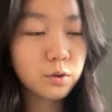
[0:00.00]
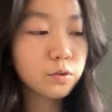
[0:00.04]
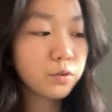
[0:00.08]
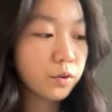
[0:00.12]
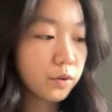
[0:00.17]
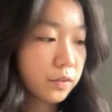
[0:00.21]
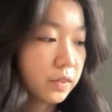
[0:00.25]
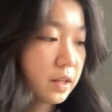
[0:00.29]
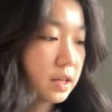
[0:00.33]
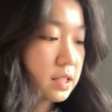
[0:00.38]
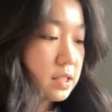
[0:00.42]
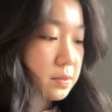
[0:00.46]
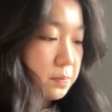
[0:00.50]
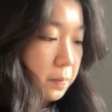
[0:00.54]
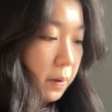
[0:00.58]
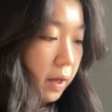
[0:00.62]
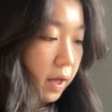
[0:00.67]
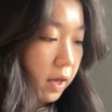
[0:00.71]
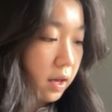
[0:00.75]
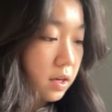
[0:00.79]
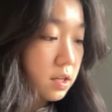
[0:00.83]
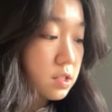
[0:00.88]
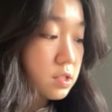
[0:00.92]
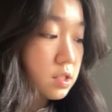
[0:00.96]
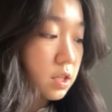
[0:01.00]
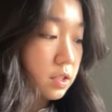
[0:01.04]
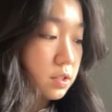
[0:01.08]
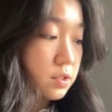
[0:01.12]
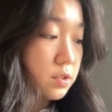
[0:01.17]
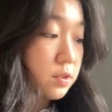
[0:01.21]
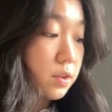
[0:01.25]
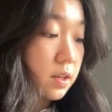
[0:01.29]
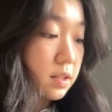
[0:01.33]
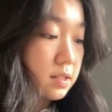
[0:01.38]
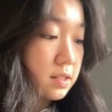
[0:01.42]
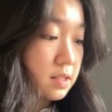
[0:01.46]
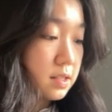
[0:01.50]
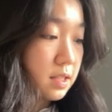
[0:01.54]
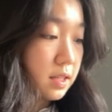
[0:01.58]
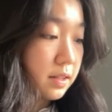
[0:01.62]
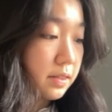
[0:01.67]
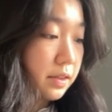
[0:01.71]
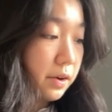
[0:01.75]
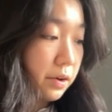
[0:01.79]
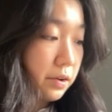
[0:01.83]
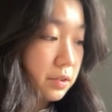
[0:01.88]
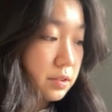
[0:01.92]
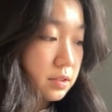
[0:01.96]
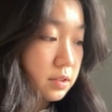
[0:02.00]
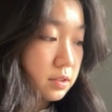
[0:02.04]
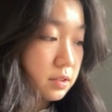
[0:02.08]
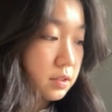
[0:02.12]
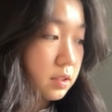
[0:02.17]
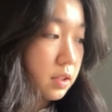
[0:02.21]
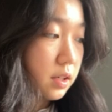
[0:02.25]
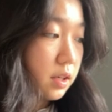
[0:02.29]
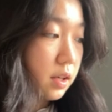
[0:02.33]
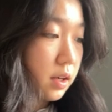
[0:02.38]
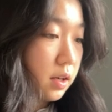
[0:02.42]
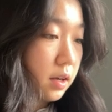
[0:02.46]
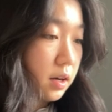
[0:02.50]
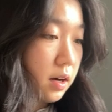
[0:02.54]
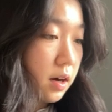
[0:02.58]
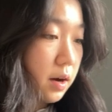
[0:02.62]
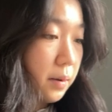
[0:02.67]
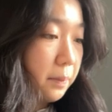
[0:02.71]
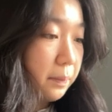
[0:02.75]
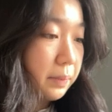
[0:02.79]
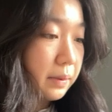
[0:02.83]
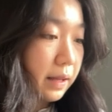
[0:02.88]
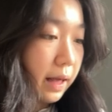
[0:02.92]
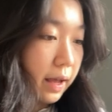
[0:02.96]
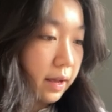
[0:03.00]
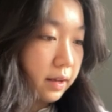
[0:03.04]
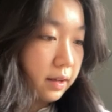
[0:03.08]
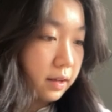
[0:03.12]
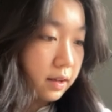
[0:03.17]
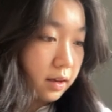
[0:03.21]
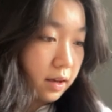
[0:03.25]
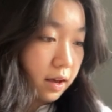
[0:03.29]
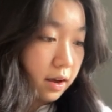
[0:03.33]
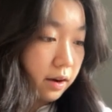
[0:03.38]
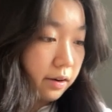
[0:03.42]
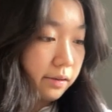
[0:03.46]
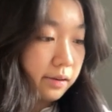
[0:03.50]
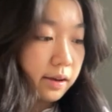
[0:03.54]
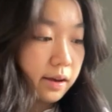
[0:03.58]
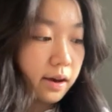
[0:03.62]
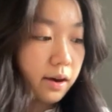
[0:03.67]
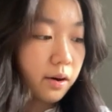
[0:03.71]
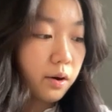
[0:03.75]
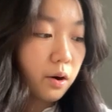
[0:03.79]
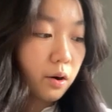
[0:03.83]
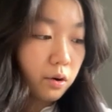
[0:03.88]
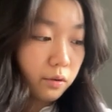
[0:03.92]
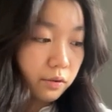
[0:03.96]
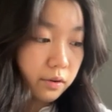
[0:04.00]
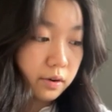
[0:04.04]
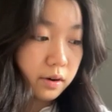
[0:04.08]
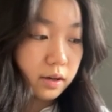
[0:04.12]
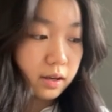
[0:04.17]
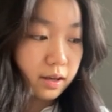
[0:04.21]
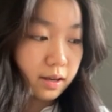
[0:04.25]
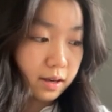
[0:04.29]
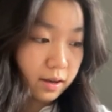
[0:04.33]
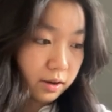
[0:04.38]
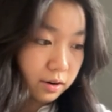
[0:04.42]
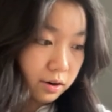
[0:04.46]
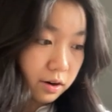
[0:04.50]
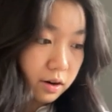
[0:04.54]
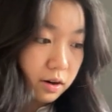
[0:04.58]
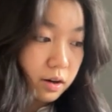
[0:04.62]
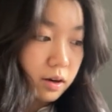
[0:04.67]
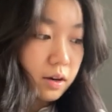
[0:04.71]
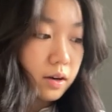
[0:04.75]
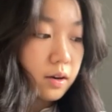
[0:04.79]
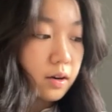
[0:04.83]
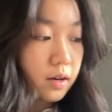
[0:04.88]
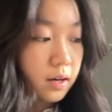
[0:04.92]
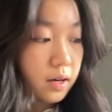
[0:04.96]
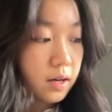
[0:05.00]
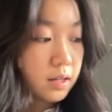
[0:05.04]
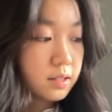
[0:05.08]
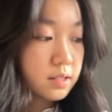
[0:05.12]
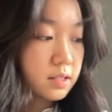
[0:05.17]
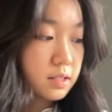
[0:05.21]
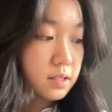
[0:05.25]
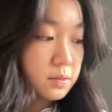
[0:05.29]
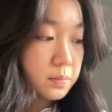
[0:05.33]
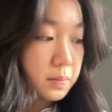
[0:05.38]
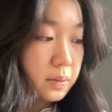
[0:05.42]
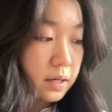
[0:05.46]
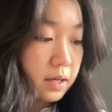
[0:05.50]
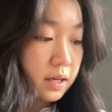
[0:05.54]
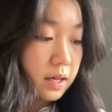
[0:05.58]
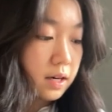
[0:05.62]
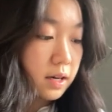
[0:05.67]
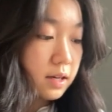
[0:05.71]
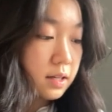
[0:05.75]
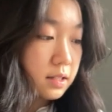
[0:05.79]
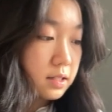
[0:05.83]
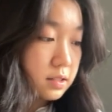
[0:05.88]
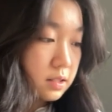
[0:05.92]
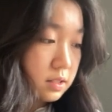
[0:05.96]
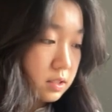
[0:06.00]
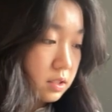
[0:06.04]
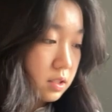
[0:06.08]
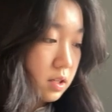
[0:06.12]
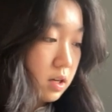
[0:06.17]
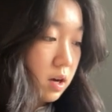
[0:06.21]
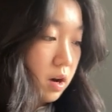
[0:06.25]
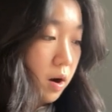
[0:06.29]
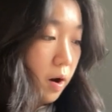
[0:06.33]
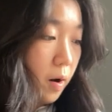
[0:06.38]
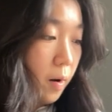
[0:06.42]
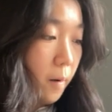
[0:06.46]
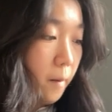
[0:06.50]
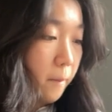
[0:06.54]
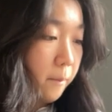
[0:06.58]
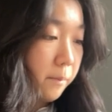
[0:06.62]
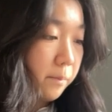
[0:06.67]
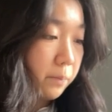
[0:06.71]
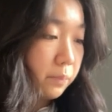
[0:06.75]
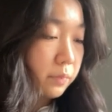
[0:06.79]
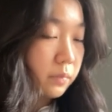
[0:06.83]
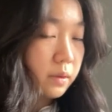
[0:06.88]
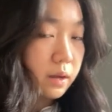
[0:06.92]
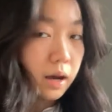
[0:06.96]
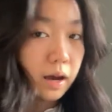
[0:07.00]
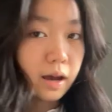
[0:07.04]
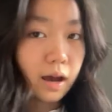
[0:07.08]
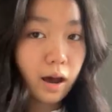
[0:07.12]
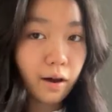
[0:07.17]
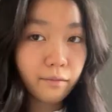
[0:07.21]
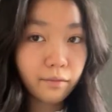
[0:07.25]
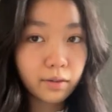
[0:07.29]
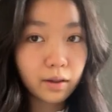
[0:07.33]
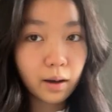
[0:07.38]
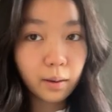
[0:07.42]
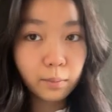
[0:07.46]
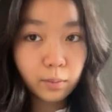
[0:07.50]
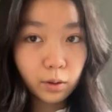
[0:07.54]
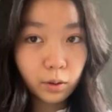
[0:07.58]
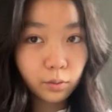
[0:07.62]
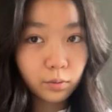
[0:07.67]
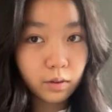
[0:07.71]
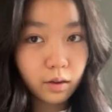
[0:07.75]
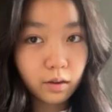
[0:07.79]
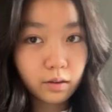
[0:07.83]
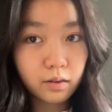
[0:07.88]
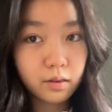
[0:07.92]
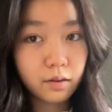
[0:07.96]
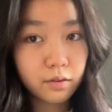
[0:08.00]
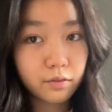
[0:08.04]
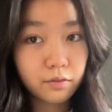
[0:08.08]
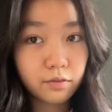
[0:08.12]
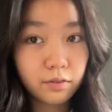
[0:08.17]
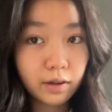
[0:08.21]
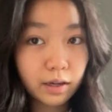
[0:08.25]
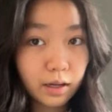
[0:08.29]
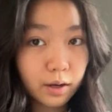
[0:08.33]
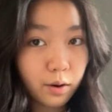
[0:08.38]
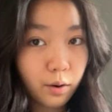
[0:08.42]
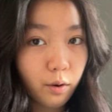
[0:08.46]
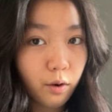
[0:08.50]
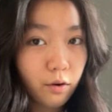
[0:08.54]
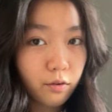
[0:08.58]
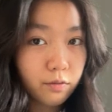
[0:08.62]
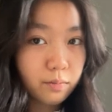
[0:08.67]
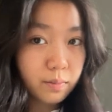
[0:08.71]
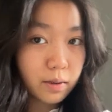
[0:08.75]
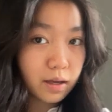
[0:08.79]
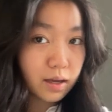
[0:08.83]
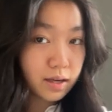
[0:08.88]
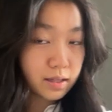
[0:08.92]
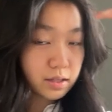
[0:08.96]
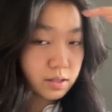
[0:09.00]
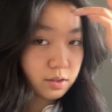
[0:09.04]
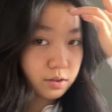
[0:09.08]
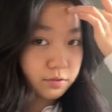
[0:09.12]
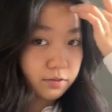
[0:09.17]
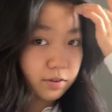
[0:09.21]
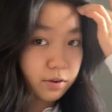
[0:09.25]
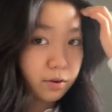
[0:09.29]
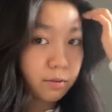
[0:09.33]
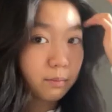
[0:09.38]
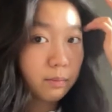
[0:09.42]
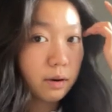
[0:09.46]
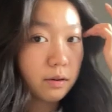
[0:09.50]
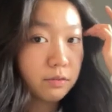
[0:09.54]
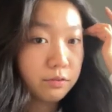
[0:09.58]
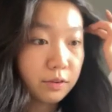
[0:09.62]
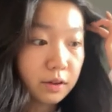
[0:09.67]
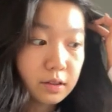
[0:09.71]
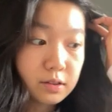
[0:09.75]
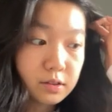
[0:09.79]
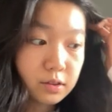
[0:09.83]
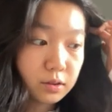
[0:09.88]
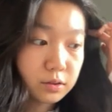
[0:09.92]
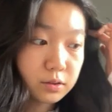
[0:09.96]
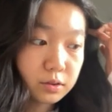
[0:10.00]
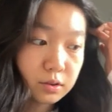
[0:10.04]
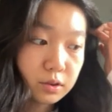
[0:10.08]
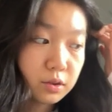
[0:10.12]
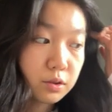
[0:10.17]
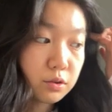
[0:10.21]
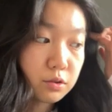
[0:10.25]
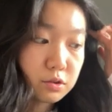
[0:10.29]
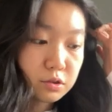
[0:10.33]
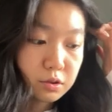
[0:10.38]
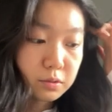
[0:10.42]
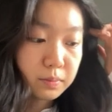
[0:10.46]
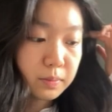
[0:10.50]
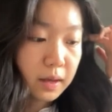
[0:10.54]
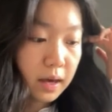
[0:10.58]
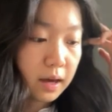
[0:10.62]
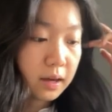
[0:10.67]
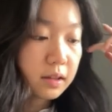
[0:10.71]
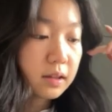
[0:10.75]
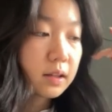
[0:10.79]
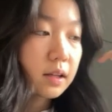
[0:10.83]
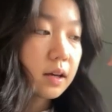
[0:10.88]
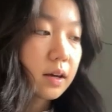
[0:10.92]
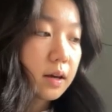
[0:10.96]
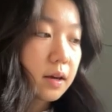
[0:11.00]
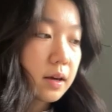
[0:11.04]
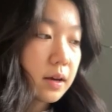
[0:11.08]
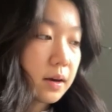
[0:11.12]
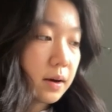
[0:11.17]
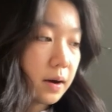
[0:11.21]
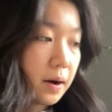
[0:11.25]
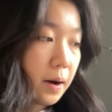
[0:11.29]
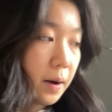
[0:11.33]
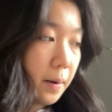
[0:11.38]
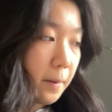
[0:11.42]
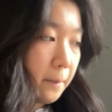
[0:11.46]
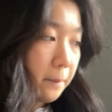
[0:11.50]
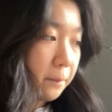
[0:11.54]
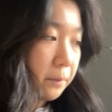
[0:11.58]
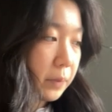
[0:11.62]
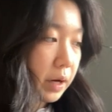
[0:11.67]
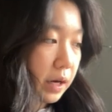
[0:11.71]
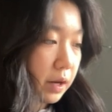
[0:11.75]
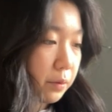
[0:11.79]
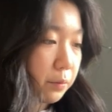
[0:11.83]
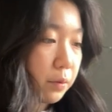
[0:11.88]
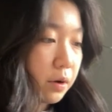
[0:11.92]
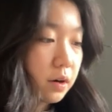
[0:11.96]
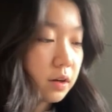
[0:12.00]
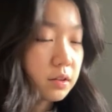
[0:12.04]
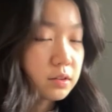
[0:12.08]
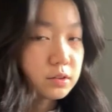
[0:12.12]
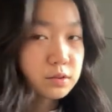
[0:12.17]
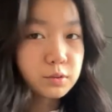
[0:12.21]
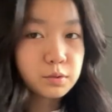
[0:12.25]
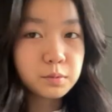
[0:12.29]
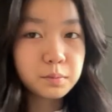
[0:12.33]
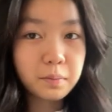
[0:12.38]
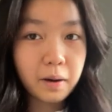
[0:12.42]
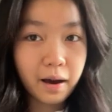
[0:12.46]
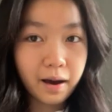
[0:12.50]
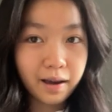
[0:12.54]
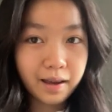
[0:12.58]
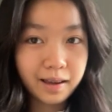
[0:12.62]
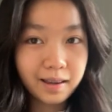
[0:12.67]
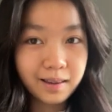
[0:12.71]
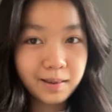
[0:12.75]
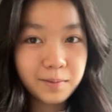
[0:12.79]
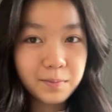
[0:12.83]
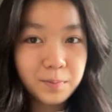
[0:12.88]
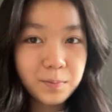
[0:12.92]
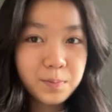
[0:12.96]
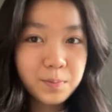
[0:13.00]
for this page, as you can see, there's a blank area over here. It is because I haven't uploaded the video of me interviewing my friends onto YouTube yet. but I want to do my